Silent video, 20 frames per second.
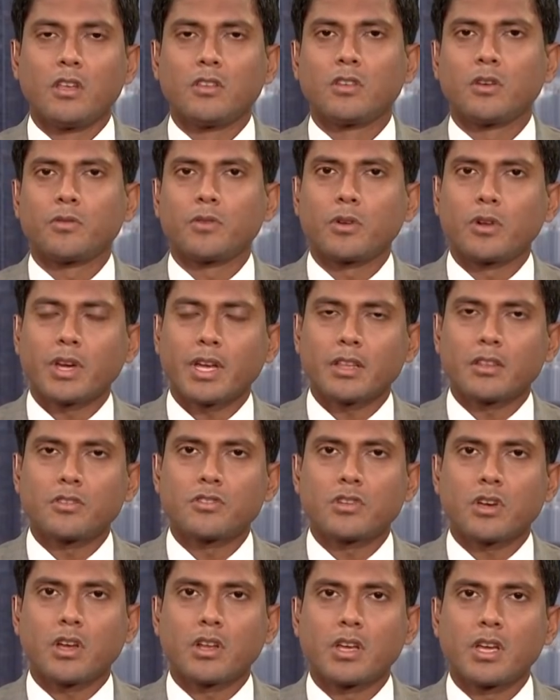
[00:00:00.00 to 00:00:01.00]
So if you look at
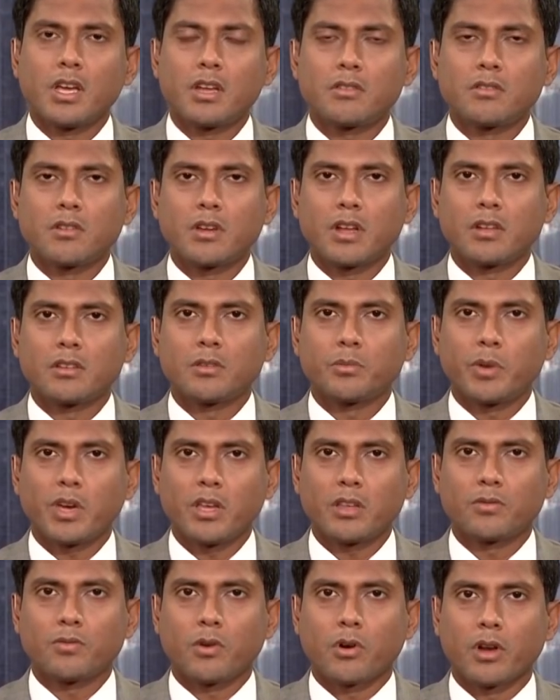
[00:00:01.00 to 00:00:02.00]
the China internet
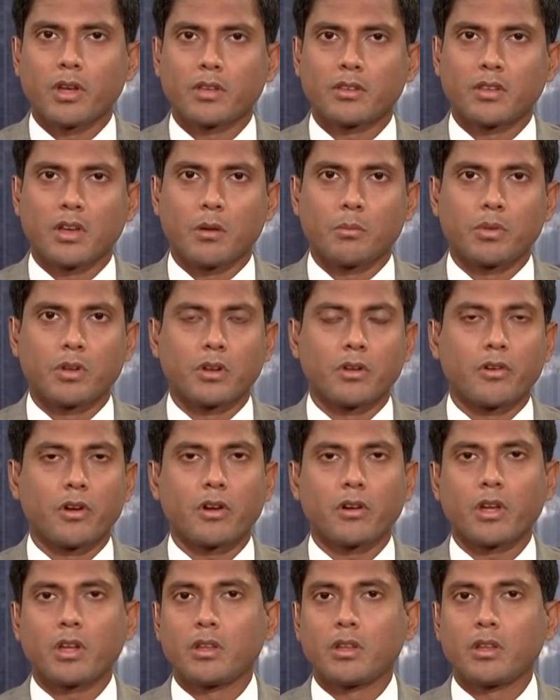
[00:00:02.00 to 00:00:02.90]
space, for example, uh,